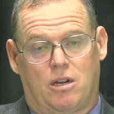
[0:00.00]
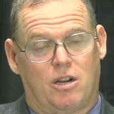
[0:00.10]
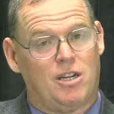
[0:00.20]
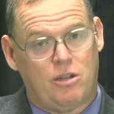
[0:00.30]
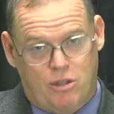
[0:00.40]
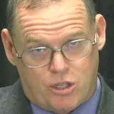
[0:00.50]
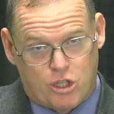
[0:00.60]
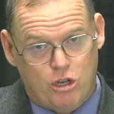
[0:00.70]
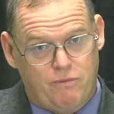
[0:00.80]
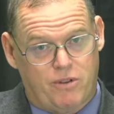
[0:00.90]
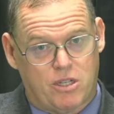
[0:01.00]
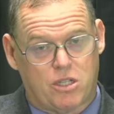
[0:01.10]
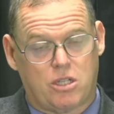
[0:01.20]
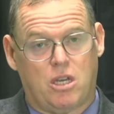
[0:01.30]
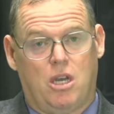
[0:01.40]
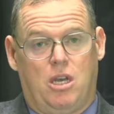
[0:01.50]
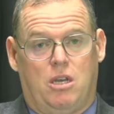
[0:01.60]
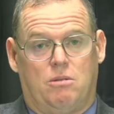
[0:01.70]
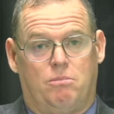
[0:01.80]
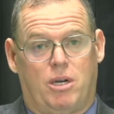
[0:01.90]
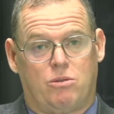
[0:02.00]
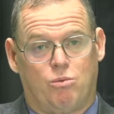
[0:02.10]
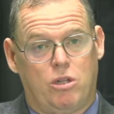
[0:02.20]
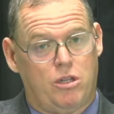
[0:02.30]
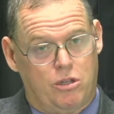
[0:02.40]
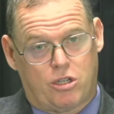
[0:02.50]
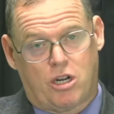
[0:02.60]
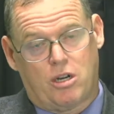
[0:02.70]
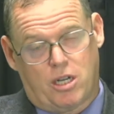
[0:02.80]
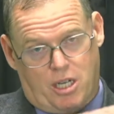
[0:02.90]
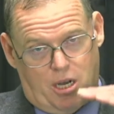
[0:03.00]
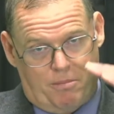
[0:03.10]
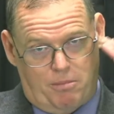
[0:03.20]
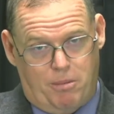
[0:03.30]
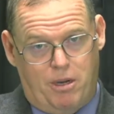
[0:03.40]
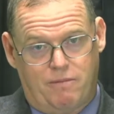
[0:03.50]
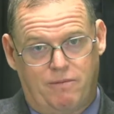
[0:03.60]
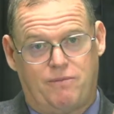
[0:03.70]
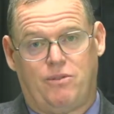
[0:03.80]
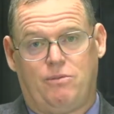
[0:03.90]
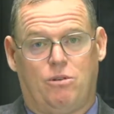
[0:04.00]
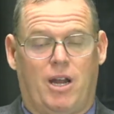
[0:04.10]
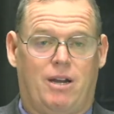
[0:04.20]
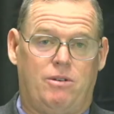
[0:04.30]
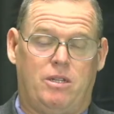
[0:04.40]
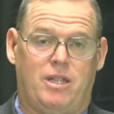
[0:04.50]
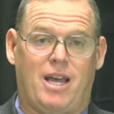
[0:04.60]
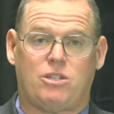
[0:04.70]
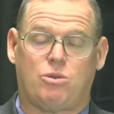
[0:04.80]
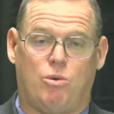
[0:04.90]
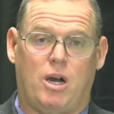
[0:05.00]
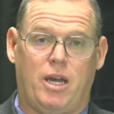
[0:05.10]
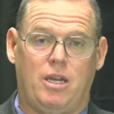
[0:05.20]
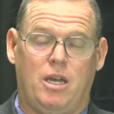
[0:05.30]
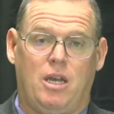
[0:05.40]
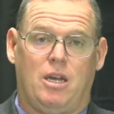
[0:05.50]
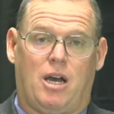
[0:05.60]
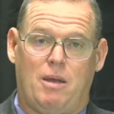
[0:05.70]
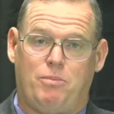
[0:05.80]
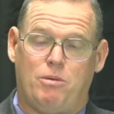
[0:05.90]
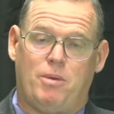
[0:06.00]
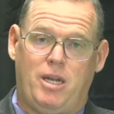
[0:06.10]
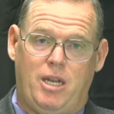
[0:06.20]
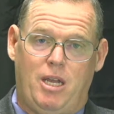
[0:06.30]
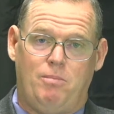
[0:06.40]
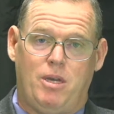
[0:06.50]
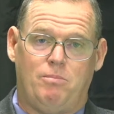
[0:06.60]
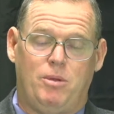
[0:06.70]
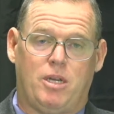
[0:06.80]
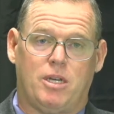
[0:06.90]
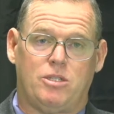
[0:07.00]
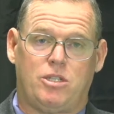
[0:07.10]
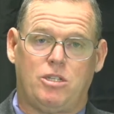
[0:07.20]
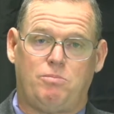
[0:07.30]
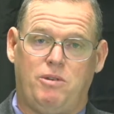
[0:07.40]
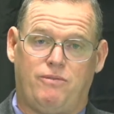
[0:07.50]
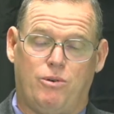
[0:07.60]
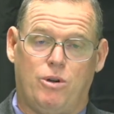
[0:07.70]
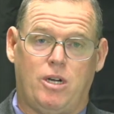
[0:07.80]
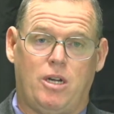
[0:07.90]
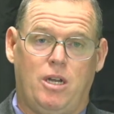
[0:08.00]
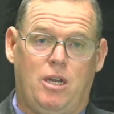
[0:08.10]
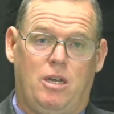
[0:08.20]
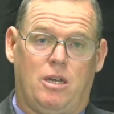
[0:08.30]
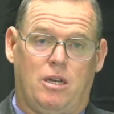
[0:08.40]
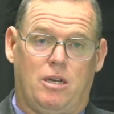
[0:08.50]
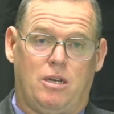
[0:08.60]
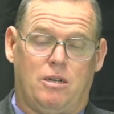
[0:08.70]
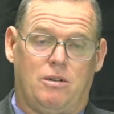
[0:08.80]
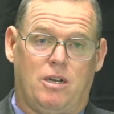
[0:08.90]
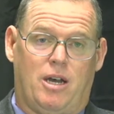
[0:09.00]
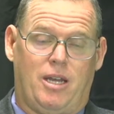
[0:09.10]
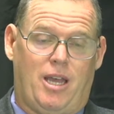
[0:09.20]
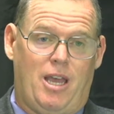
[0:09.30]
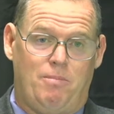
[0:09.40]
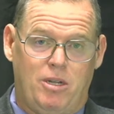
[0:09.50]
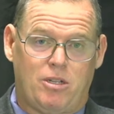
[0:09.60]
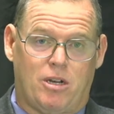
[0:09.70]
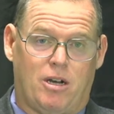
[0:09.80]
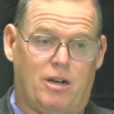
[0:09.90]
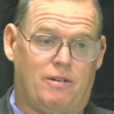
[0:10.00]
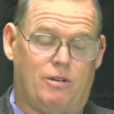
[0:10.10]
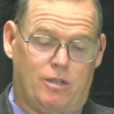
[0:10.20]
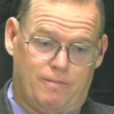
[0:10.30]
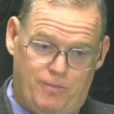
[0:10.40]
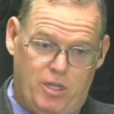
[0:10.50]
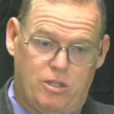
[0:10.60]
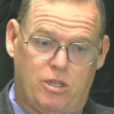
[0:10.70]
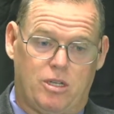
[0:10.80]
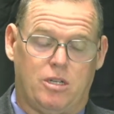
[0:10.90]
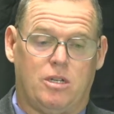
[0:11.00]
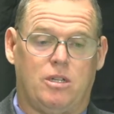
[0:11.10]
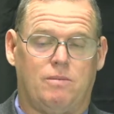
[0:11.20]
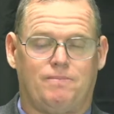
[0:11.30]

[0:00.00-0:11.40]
are under the surface, but really they're starting to come above ground. And that's why I put my name in, because just before I came into